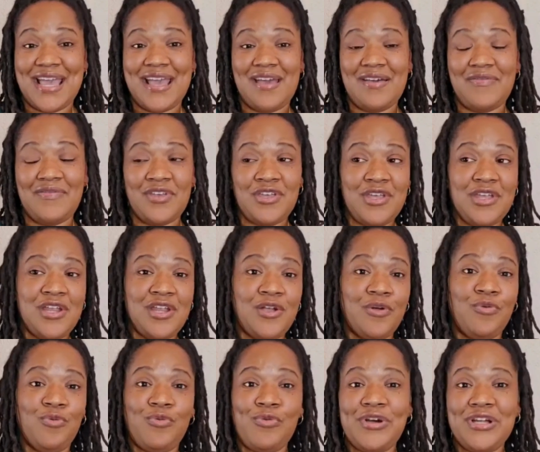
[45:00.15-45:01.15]
have
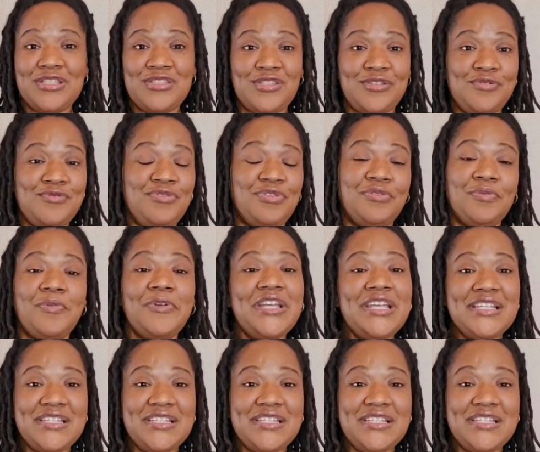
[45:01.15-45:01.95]
1, 2, 3